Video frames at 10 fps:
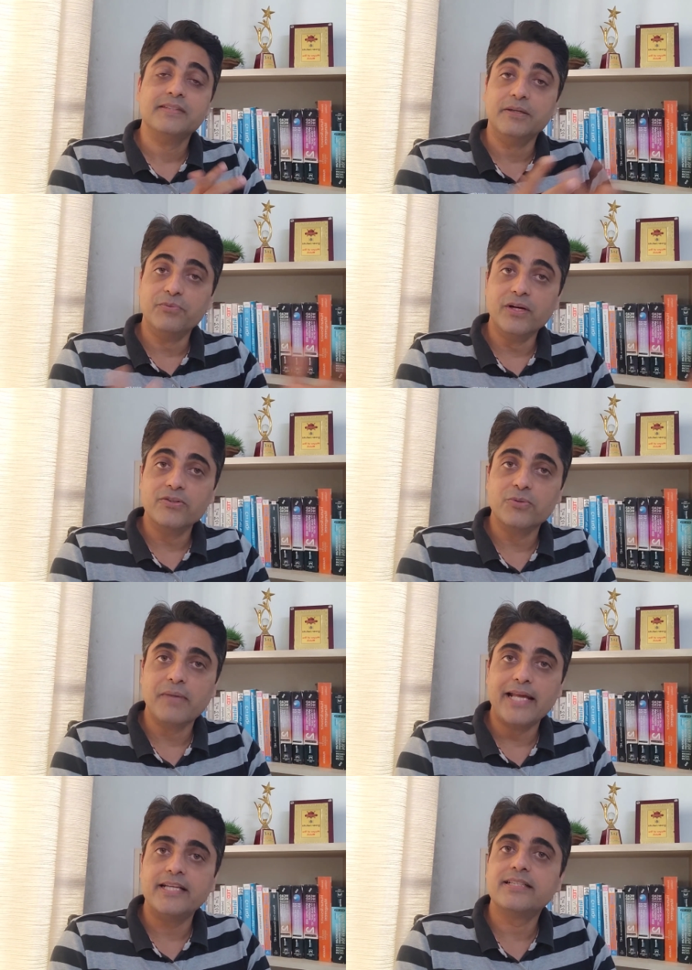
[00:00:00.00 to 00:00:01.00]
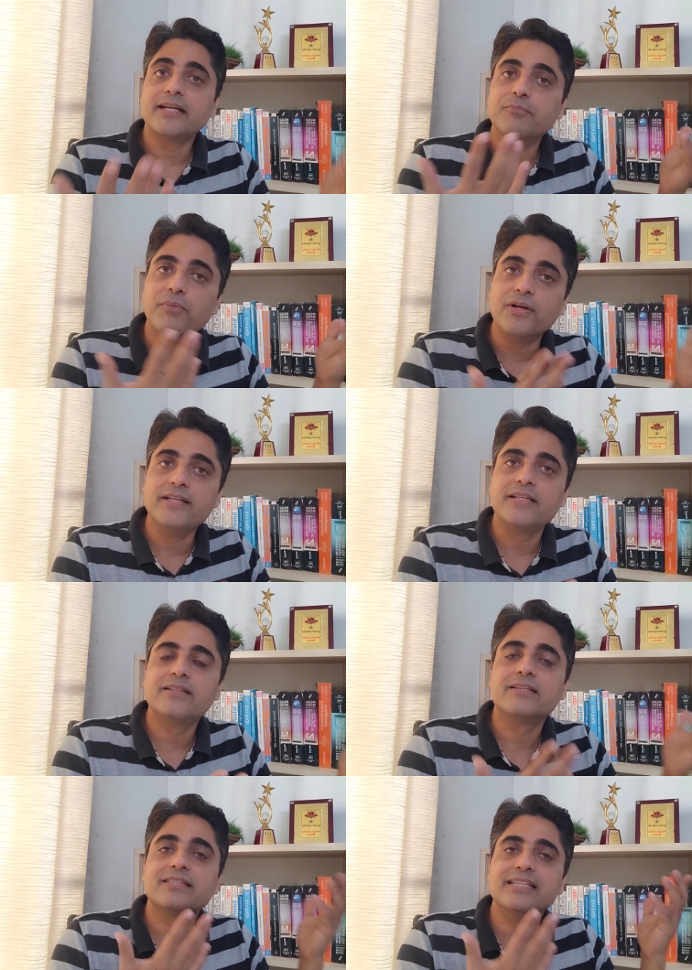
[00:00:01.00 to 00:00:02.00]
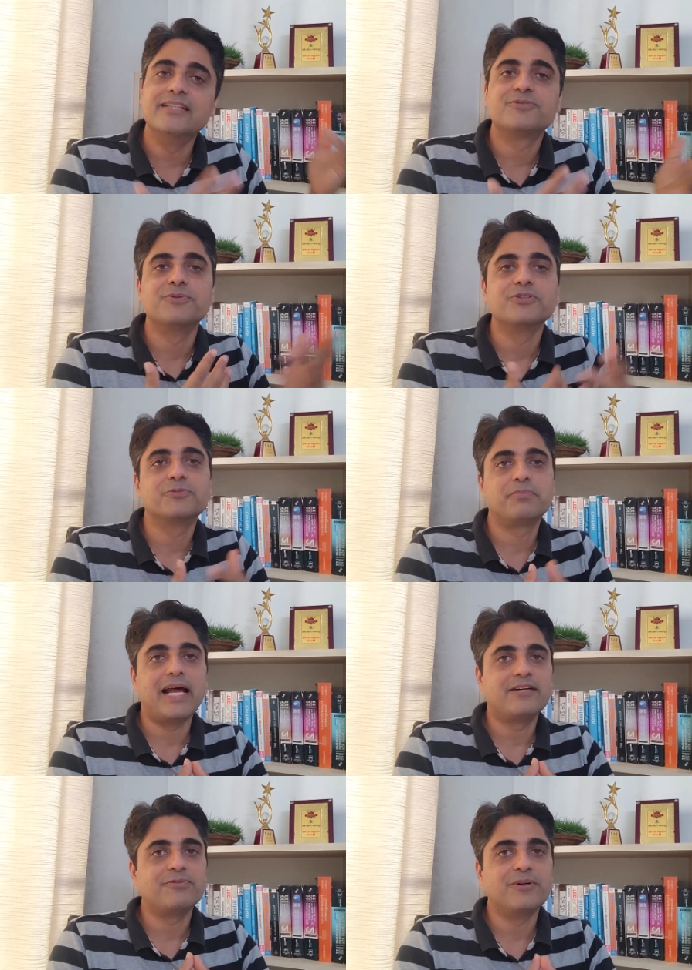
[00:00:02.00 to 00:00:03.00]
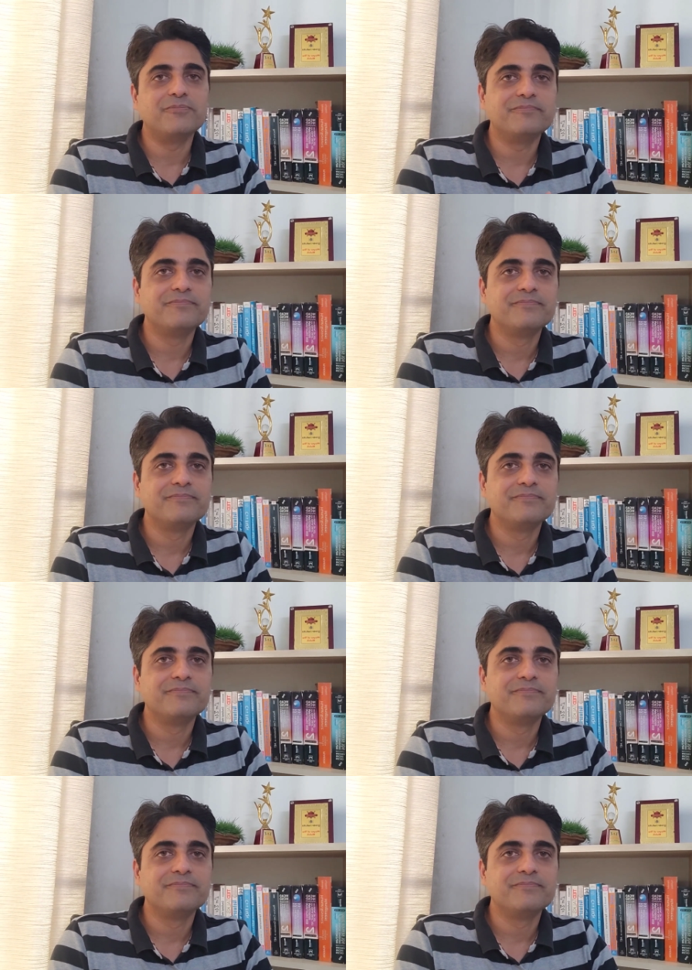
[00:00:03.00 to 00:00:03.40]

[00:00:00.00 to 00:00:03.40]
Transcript: They work to manage and monitor the Salesforce platform